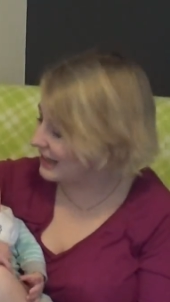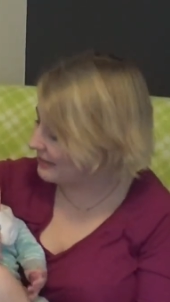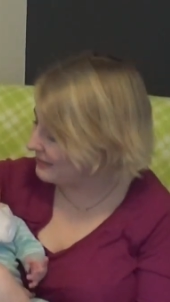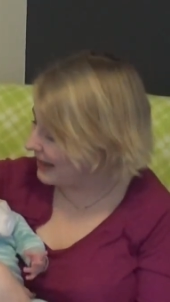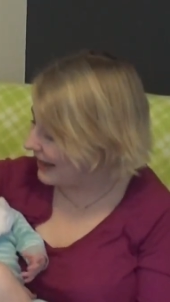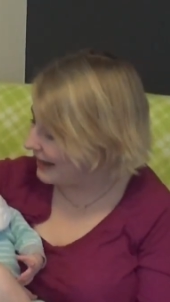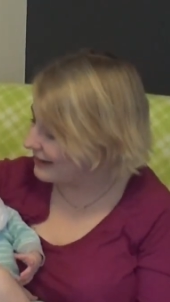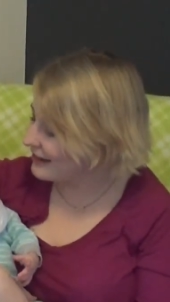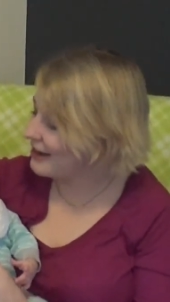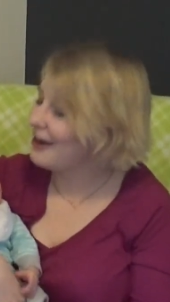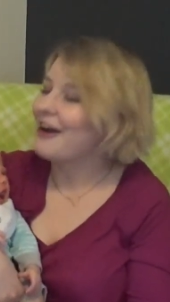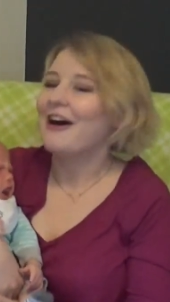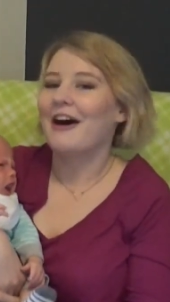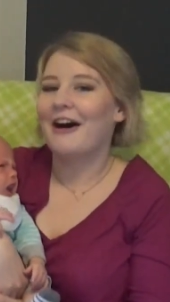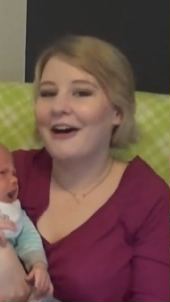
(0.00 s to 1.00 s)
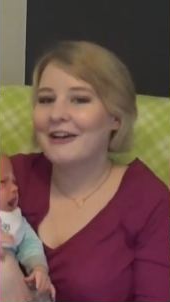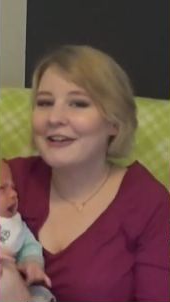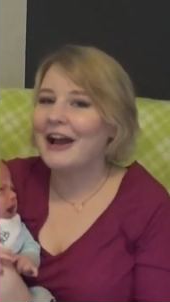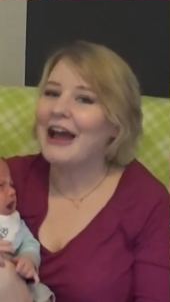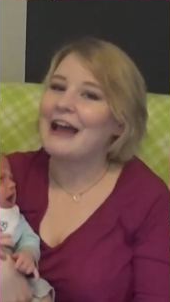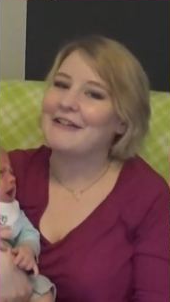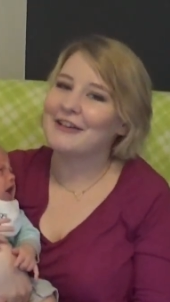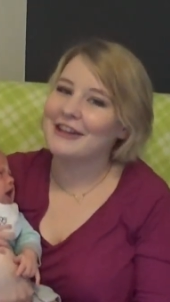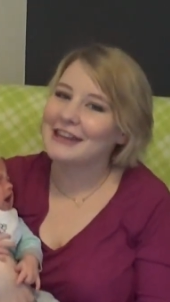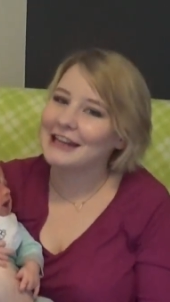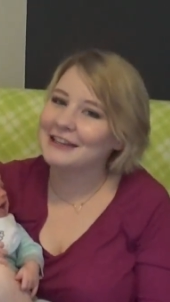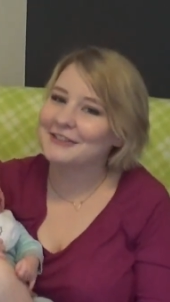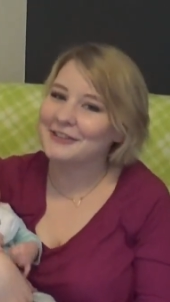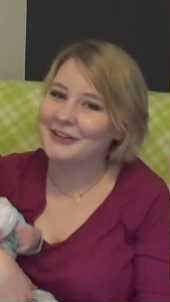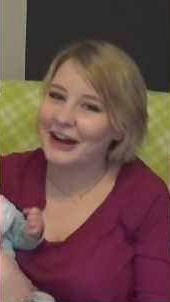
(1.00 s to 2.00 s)
get mad? Alright, well
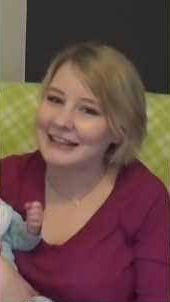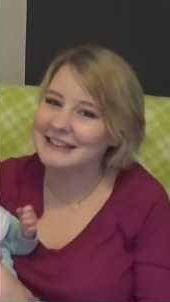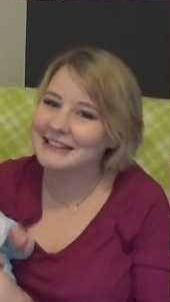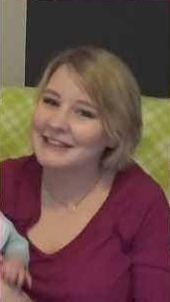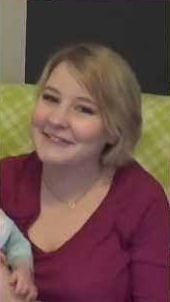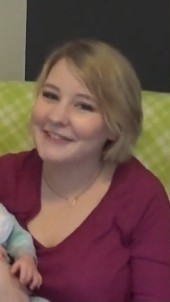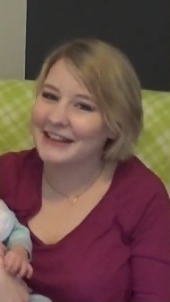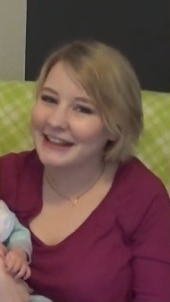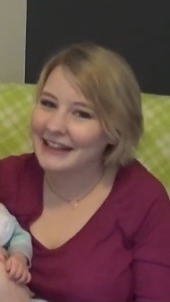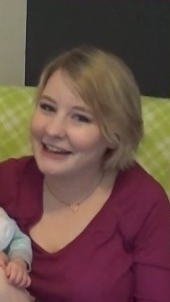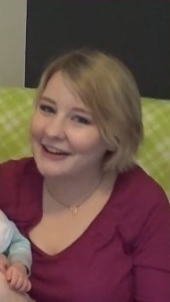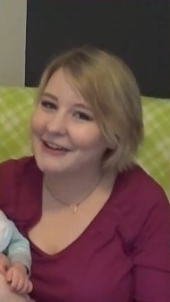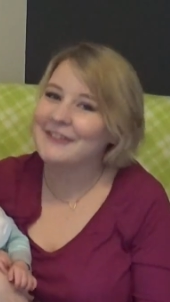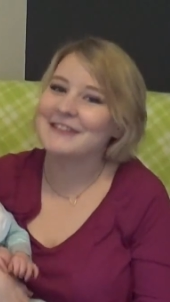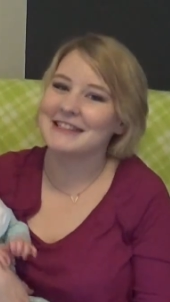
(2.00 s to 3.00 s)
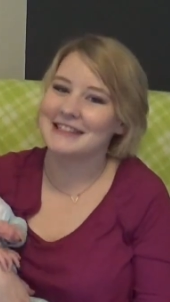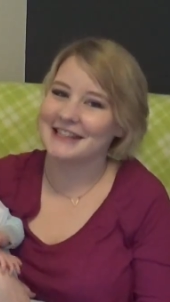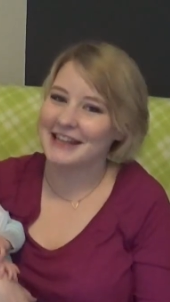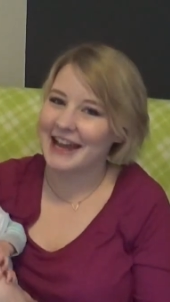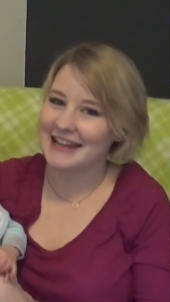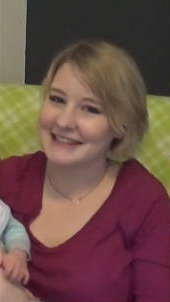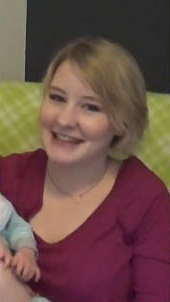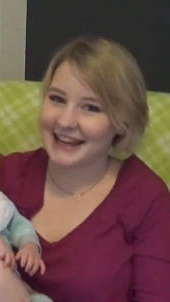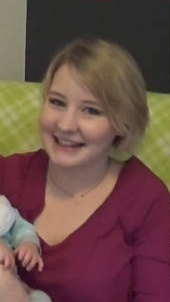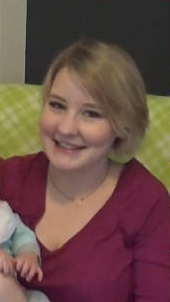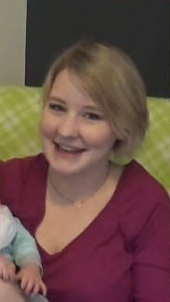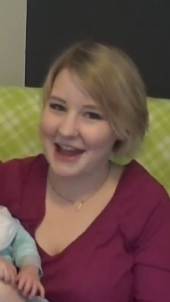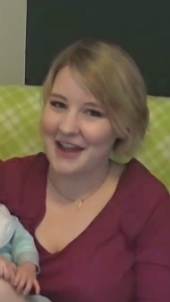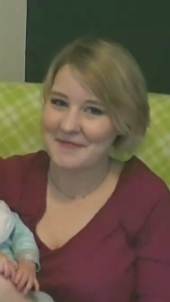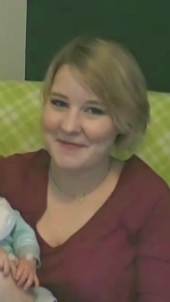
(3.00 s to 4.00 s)
thanks for watching the video. We'll see you guys next
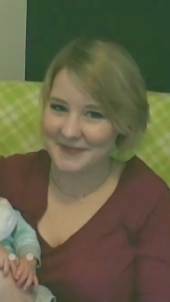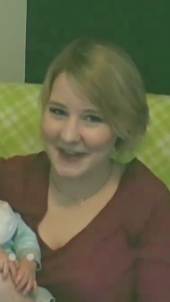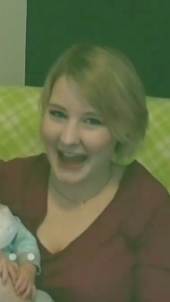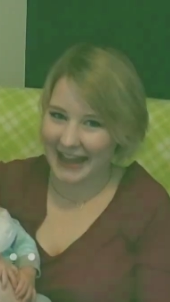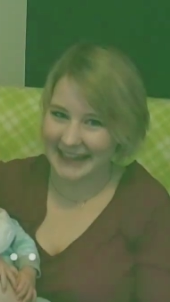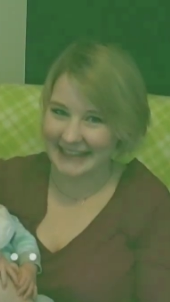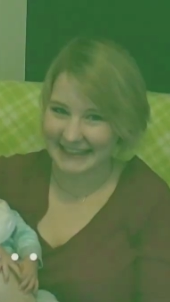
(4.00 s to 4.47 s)
time. Bye.